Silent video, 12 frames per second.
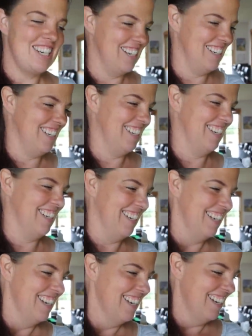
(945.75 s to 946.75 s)
but
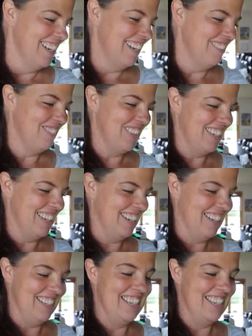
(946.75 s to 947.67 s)
uh,